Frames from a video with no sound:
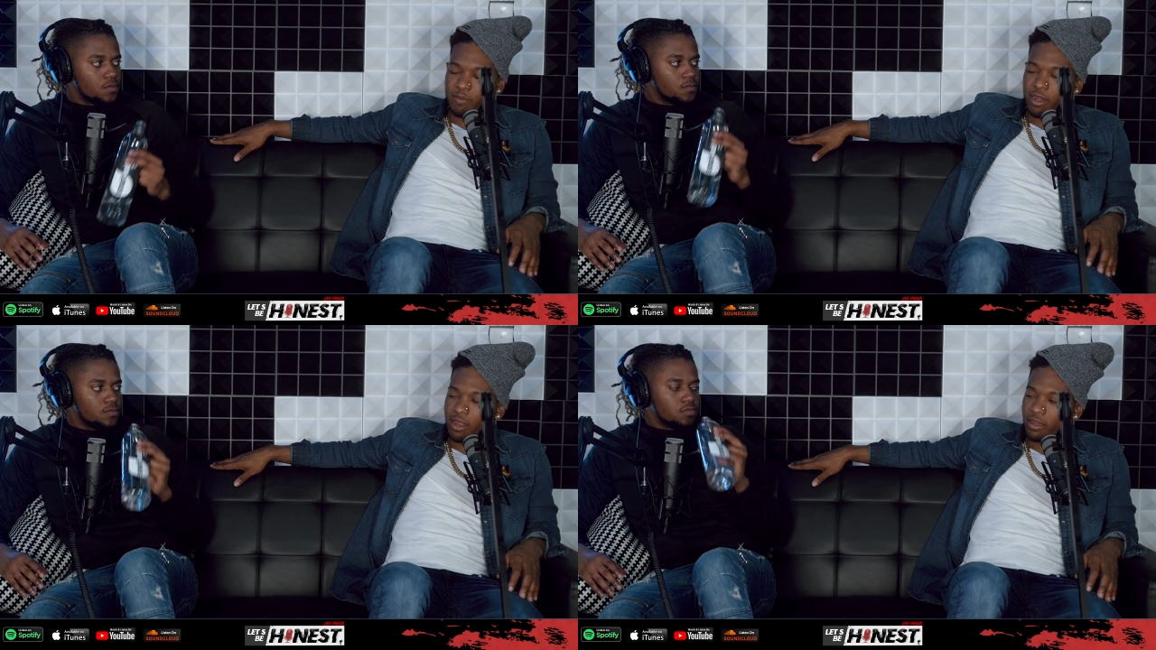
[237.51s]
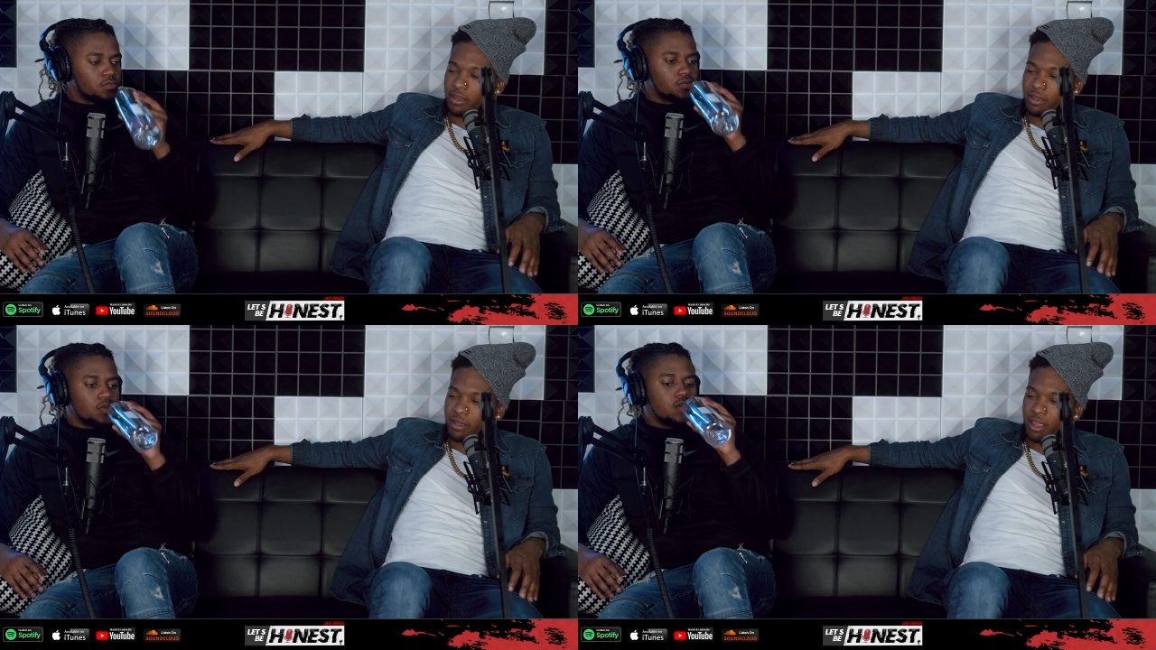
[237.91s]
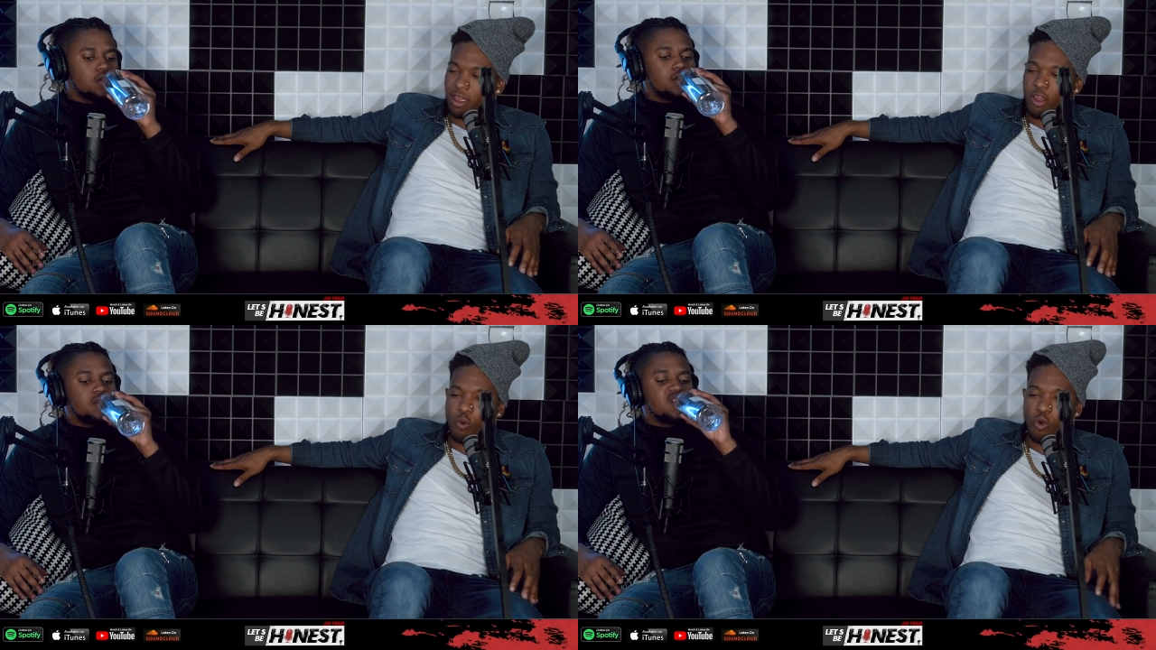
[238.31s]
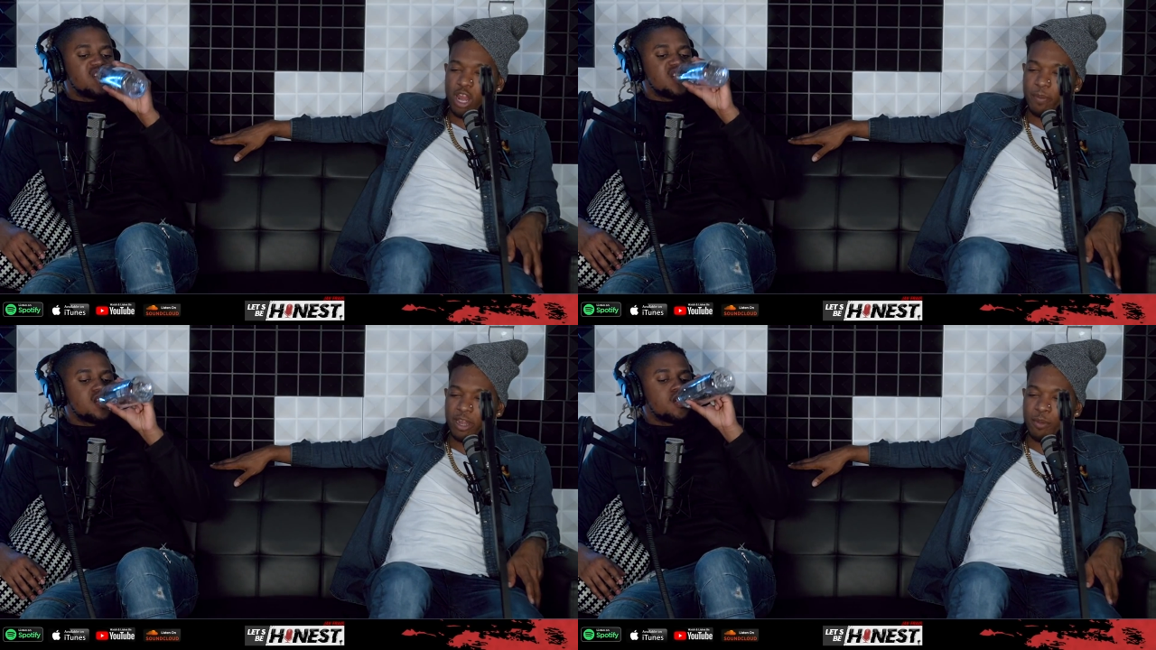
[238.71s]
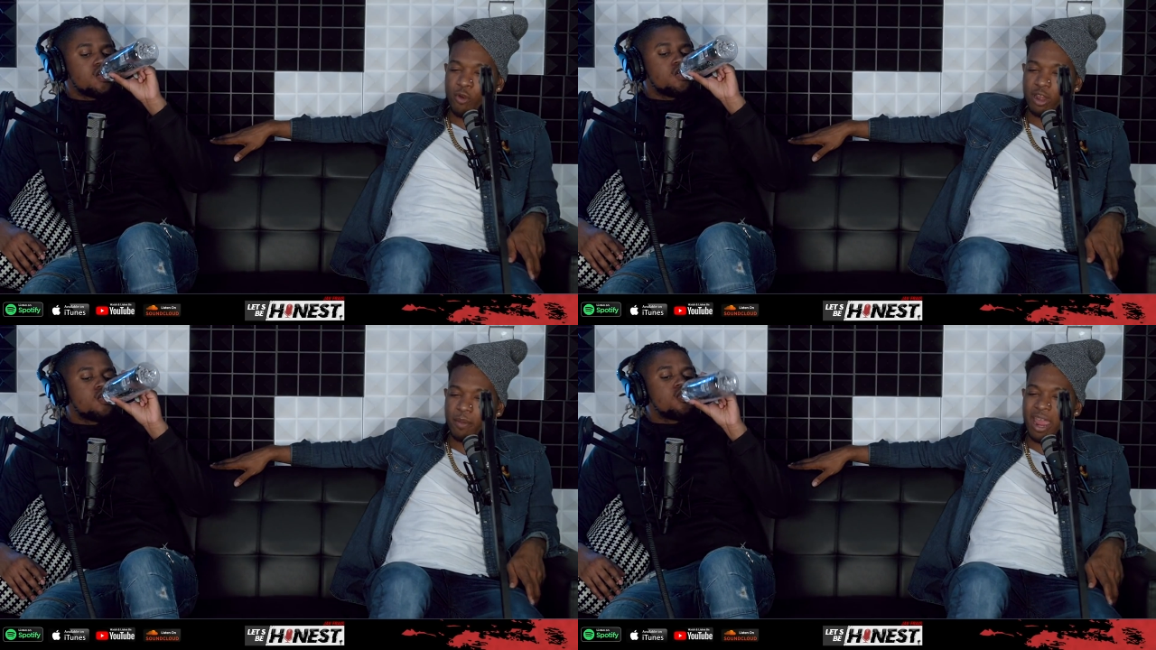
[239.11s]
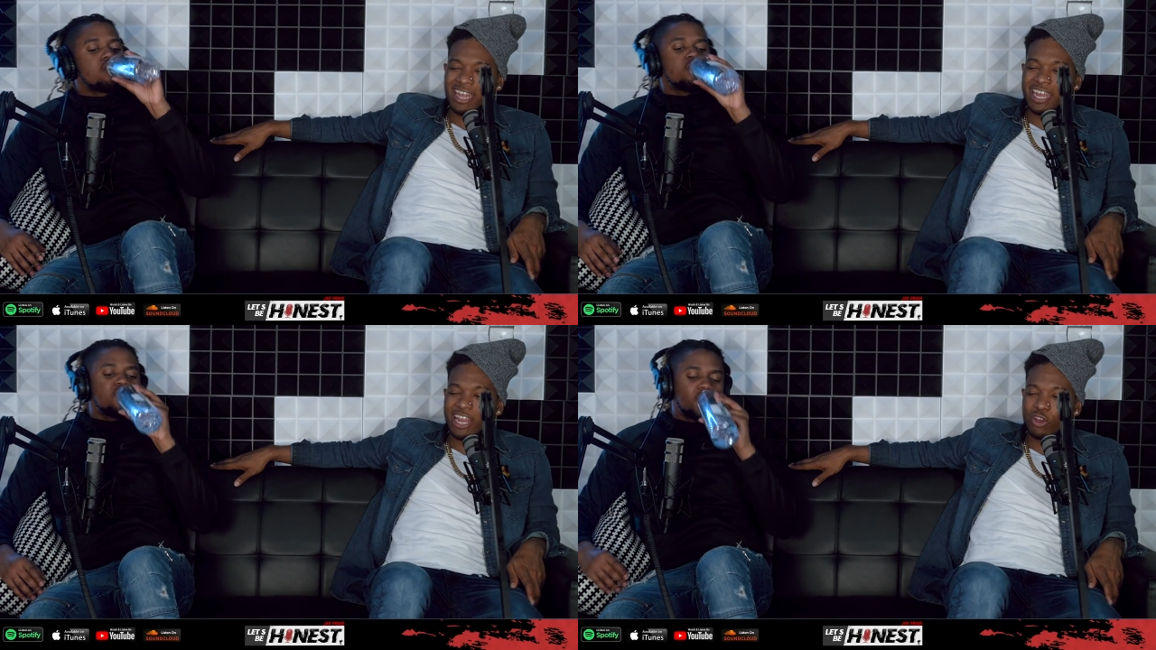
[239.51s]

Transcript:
Speaker 1: brother. I worry about them out there. And they